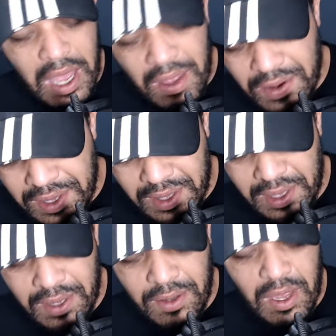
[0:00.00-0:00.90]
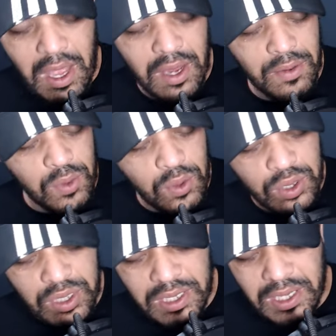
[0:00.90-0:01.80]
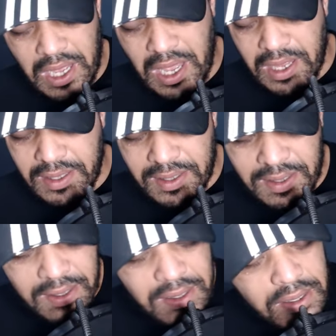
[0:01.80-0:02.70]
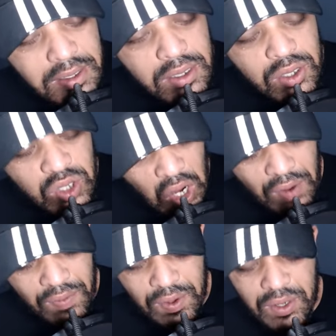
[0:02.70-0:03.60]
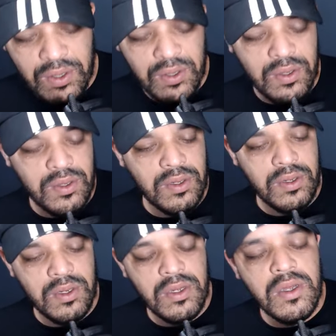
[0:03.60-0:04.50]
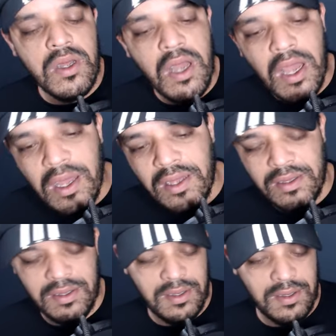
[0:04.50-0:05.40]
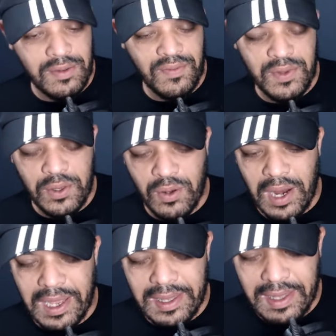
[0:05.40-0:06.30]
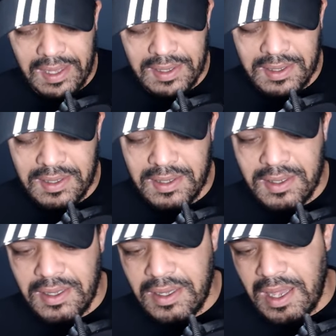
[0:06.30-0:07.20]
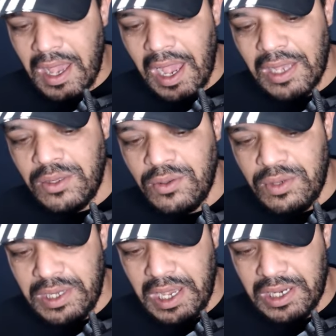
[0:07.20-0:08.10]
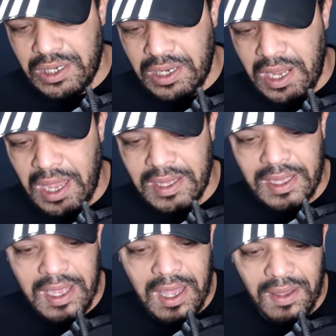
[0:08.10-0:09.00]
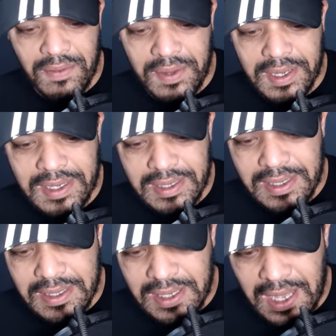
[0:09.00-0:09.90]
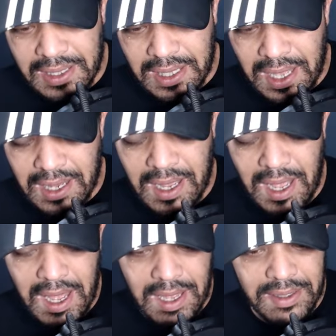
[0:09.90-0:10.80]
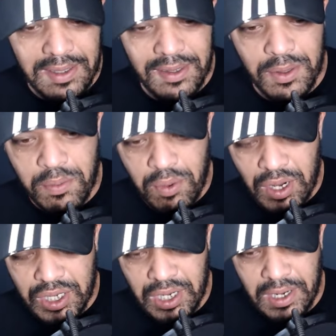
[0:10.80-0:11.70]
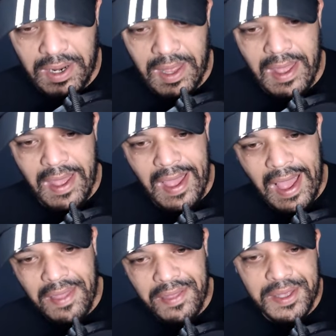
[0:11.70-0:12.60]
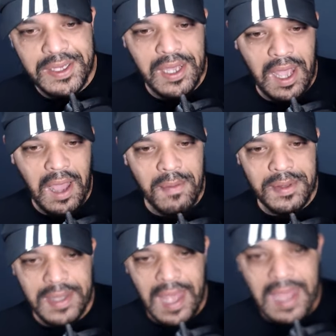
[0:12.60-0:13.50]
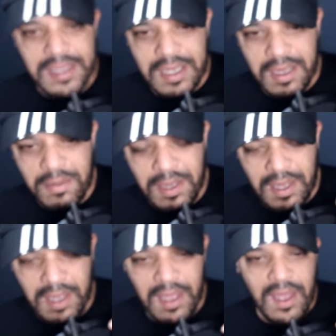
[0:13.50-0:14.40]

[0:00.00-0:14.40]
anything, and music, and travel, and video like this. I do reaction, and they have anxiety attack and depression. And this comment asking me,